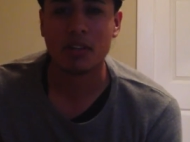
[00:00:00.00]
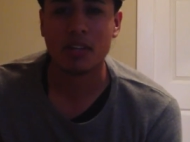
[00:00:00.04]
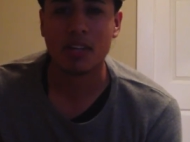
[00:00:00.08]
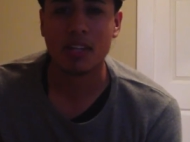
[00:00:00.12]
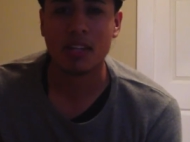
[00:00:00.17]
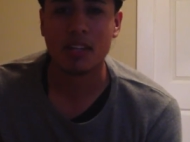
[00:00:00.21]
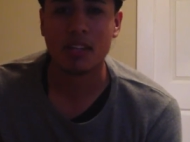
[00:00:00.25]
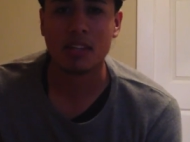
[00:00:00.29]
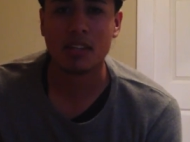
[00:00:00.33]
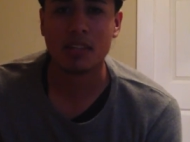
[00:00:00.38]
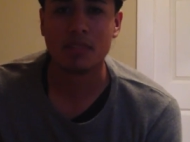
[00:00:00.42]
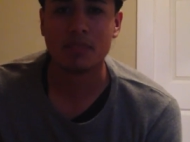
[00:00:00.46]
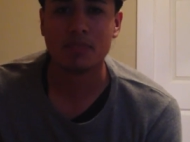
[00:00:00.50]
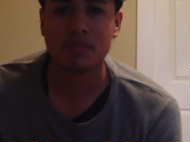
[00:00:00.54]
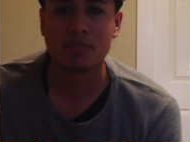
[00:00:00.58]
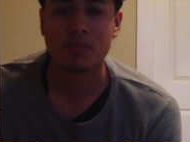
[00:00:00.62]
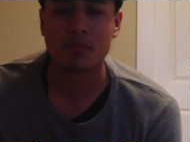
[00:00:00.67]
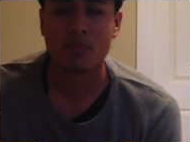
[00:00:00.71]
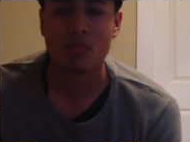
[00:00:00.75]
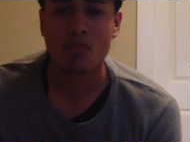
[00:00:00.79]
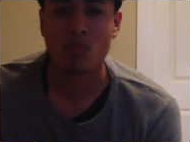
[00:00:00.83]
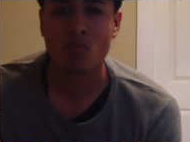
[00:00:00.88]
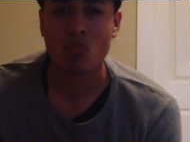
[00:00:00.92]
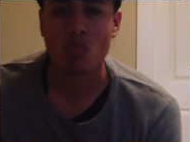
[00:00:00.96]
and
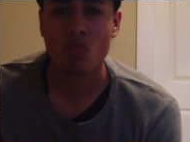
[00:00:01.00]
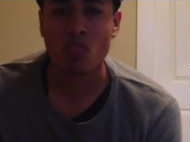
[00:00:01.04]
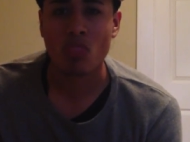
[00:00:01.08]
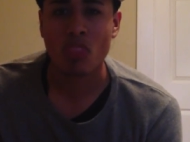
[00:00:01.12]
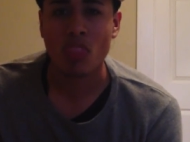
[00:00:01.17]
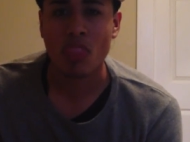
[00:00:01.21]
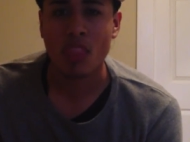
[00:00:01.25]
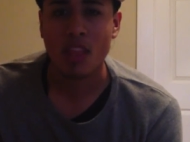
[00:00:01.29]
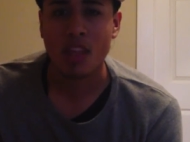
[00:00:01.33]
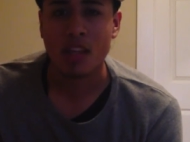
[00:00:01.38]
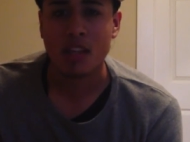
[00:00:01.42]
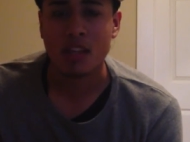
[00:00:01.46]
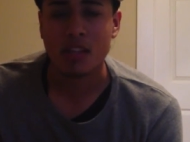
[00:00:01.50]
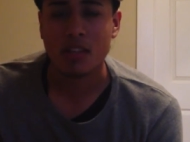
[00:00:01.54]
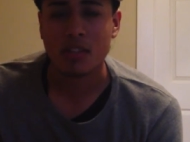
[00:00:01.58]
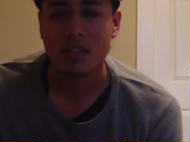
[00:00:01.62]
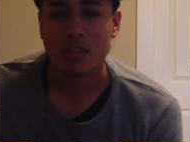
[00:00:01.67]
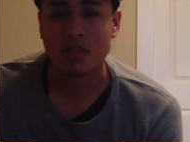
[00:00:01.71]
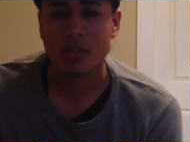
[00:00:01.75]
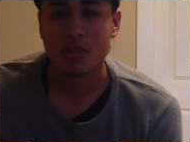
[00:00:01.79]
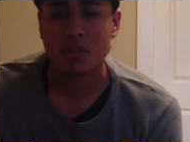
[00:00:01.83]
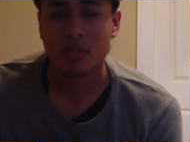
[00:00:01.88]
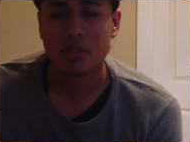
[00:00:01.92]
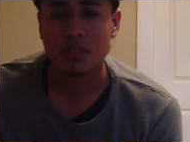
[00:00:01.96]

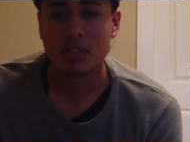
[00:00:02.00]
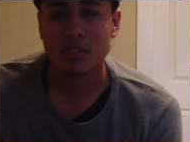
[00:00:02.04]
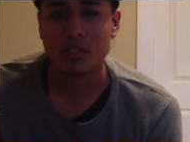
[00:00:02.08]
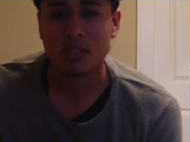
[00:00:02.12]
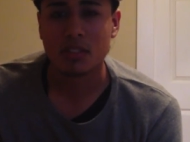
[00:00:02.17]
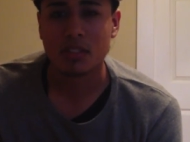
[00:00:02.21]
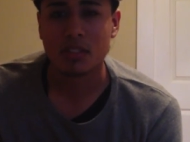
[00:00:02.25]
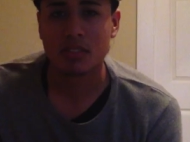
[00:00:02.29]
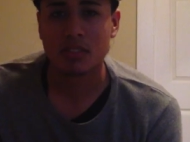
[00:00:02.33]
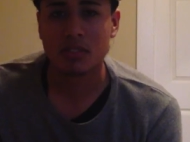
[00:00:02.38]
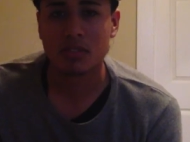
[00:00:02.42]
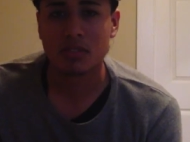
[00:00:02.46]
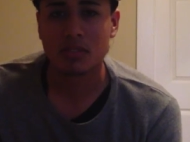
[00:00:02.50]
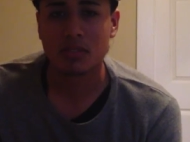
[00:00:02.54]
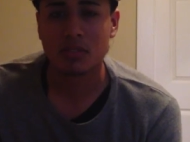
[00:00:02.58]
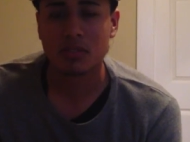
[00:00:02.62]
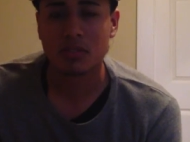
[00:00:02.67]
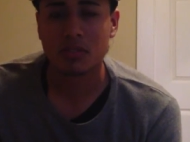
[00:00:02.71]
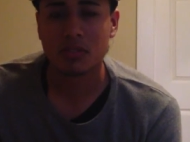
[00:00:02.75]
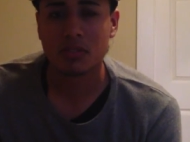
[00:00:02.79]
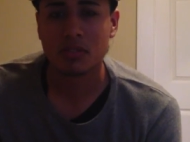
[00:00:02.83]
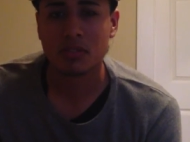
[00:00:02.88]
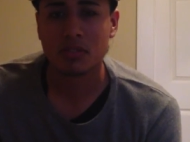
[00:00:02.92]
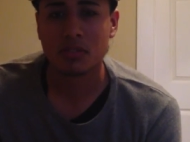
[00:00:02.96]
you will start
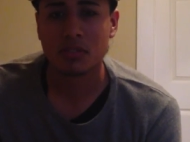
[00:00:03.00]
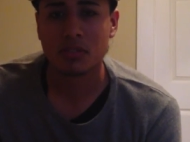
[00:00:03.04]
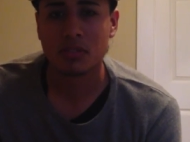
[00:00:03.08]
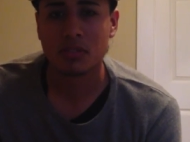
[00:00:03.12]
to